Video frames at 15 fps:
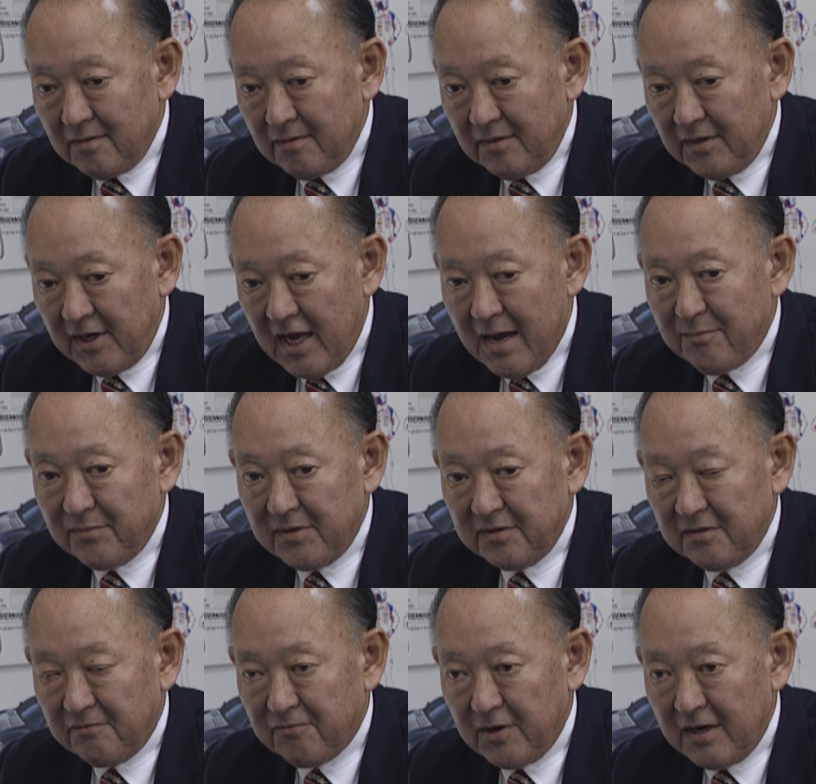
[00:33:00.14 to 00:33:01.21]
it happened at
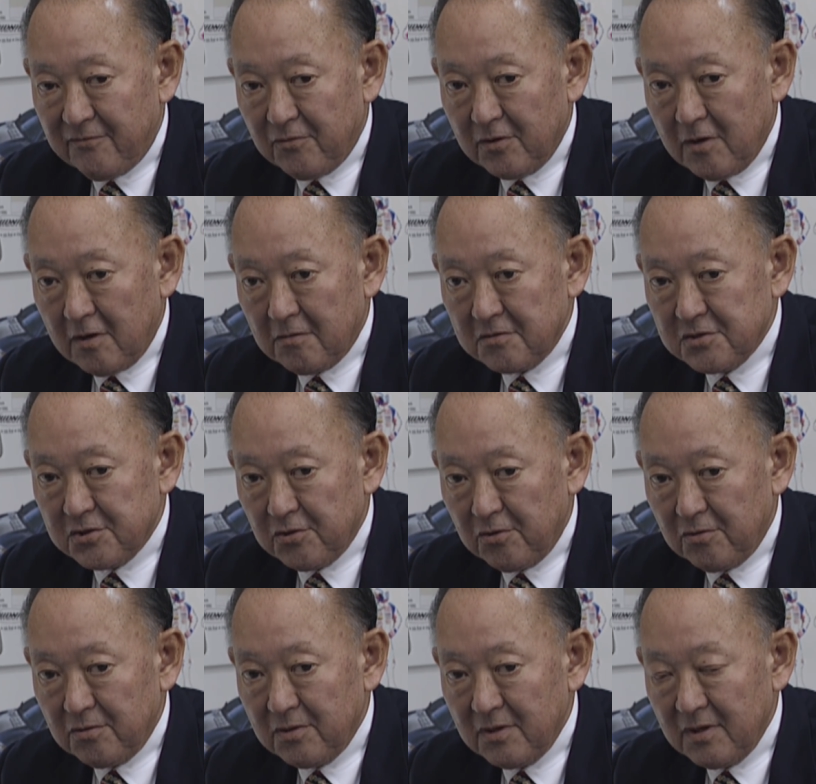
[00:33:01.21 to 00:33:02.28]
the Frankfurt Auto Show.